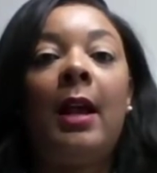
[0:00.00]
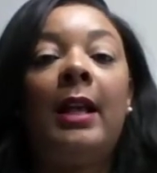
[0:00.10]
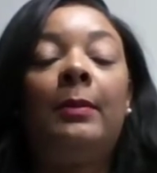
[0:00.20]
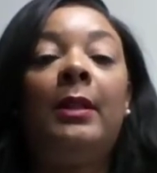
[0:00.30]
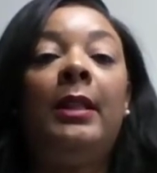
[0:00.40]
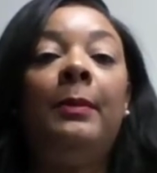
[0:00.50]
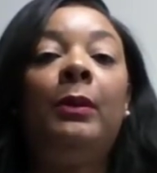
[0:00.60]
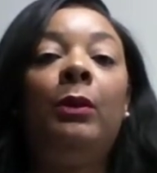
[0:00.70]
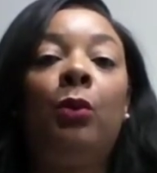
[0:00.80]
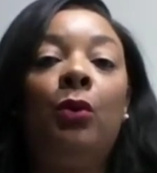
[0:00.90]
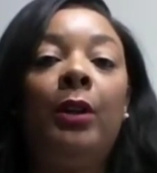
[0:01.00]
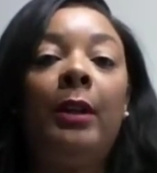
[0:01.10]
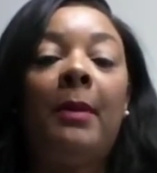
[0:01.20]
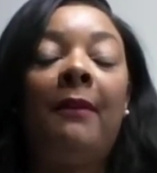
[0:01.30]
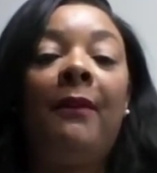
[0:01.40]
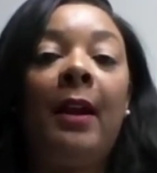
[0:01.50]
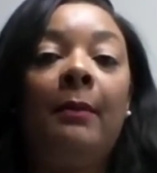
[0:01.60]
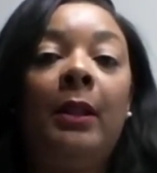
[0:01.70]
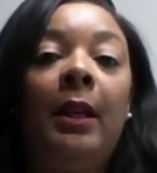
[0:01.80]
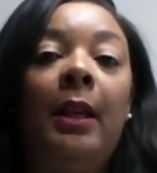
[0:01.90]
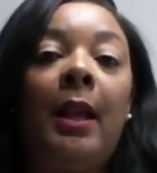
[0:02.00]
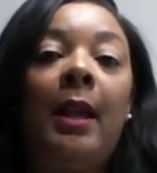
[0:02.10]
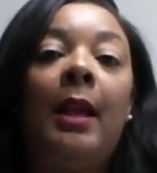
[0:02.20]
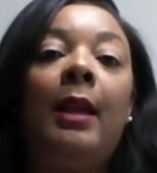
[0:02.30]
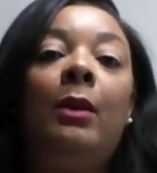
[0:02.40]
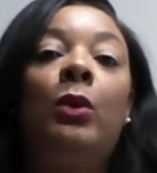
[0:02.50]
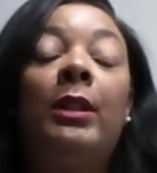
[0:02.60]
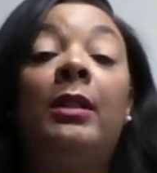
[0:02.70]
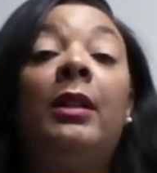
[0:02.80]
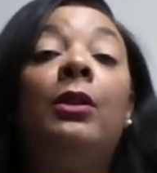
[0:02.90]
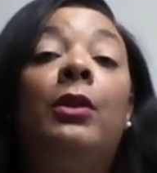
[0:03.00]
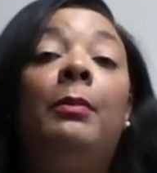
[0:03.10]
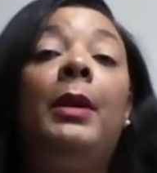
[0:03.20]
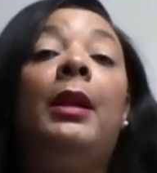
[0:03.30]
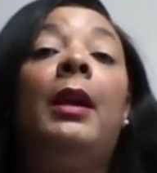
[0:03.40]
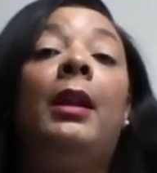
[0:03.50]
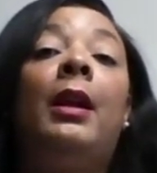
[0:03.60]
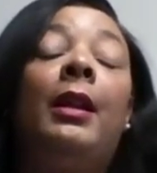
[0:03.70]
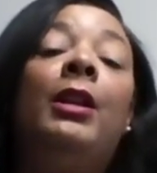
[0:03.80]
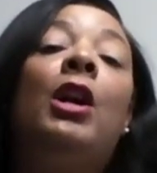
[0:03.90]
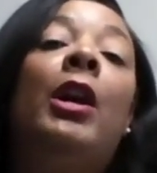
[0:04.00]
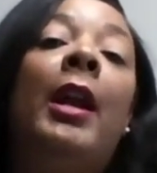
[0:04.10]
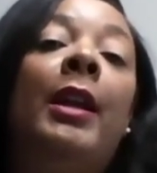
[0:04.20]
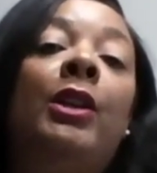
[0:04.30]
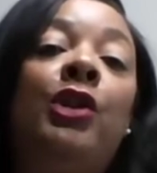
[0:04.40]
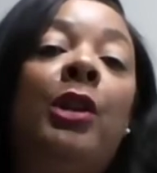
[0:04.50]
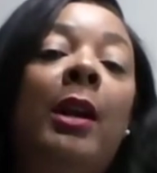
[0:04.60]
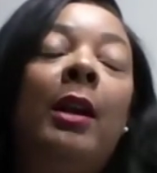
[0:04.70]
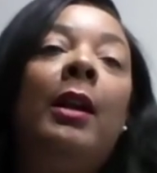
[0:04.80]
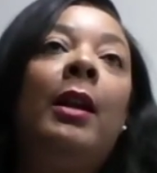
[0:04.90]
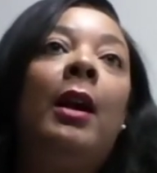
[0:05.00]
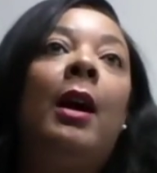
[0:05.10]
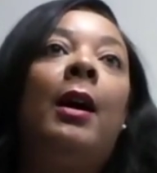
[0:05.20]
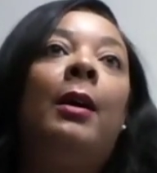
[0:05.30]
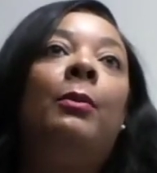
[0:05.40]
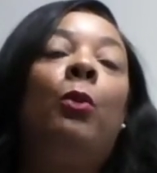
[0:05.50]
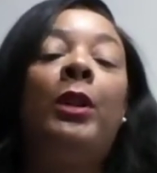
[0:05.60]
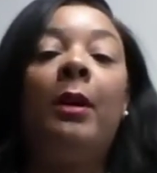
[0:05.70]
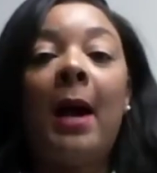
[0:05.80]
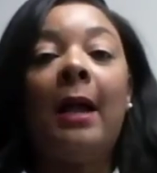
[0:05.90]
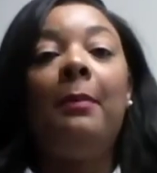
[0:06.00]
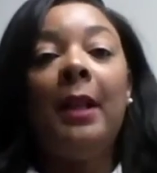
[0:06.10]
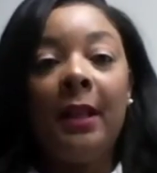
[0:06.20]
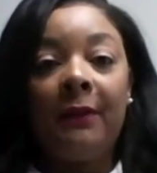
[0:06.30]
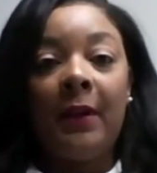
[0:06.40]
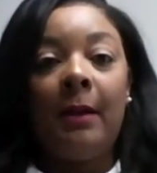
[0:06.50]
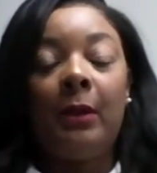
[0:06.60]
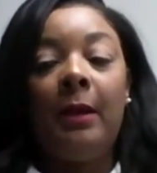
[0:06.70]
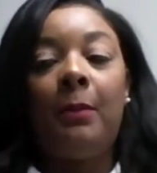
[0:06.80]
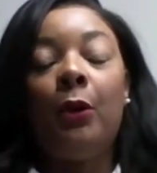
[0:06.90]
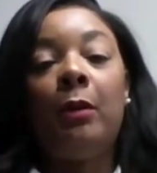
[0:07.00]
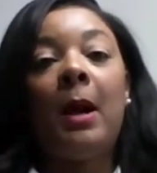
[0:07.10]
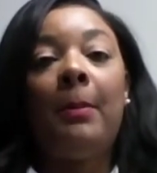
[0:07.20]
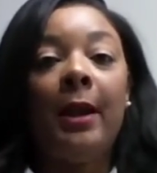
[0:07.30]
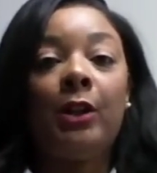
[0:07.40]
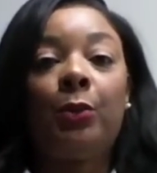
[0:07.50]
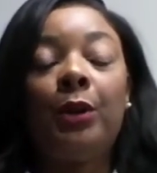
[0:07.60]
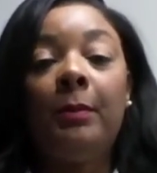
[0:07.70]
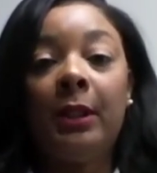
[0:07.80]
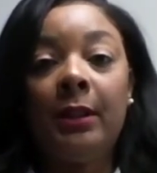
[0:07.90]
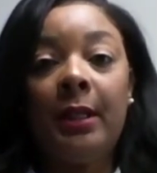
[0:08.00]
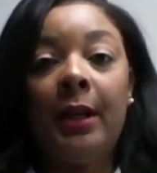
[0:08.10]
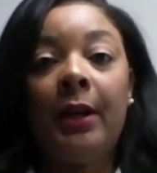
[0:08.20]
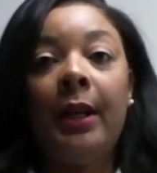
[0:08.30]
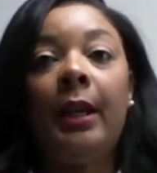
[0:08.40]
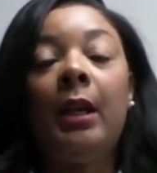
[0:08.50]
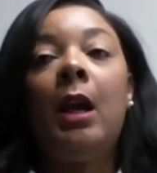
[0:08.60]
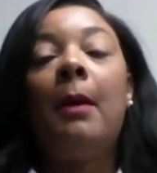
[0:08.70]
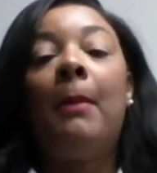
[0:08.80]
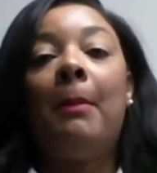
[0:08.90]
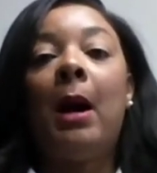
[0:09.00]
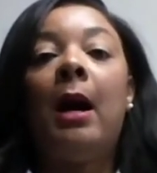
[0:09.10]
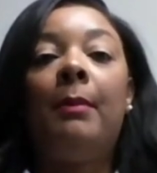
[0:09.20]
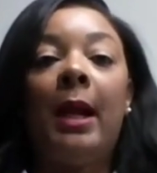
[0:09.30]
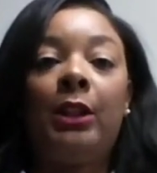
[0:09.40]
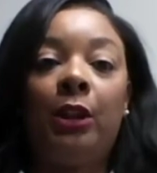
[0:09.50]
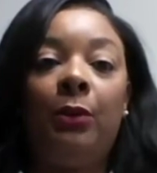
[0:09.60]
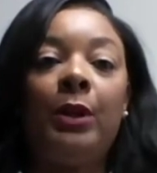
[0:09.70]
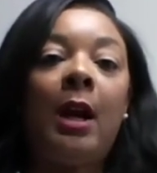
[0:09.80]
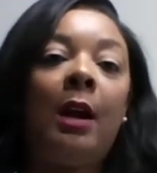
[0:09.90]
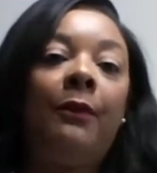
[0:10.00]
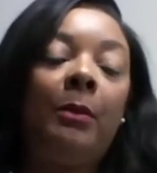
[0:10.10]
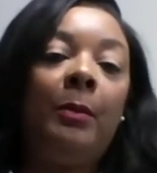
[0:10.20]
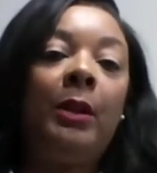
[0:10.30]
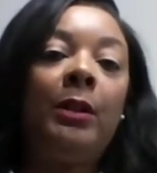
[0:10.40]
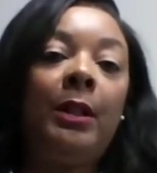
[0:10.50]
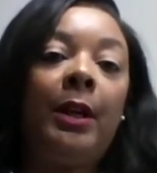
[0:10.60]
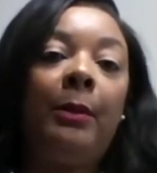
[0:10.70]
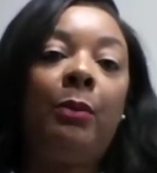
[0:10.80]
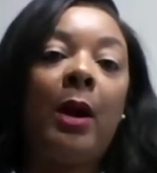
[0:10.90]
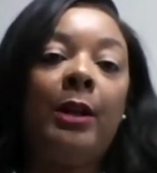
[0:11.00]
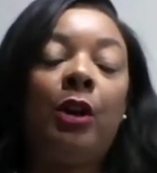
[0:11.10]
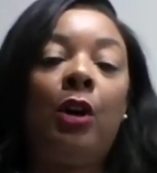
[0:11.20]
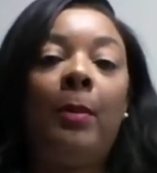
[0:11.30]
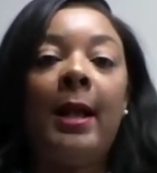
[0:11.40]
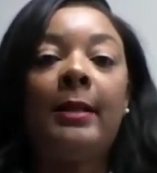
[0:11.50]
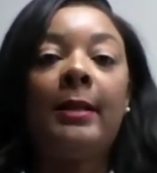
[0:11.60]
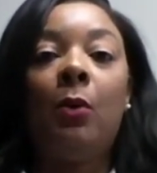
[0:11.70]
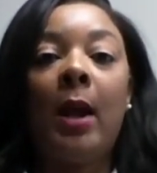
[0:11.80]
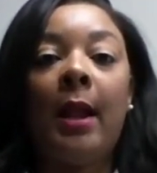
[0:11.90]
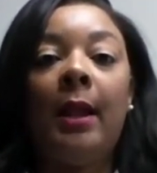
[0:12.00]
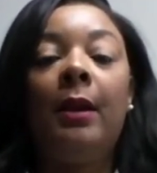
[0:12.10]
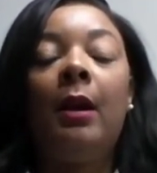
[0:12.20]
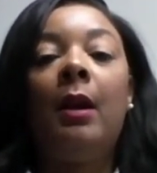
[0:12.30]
has been deeply rooted in my family and was instilled in me at a young age. Within my immediate family, both of my parents were in the military. My mom actually retired from the military prior to her passing away.